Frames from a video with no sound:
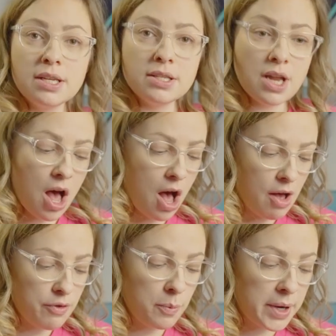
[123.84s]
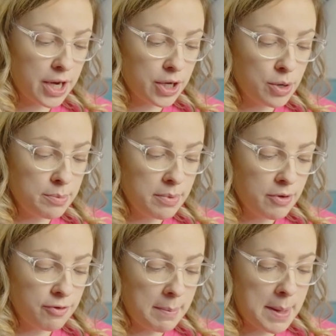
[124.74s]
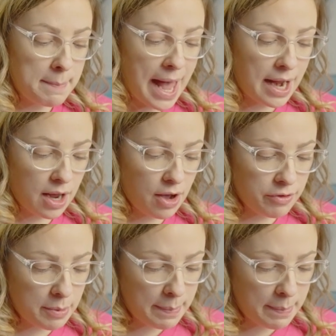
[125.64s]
To start off, we're going to come from the back of the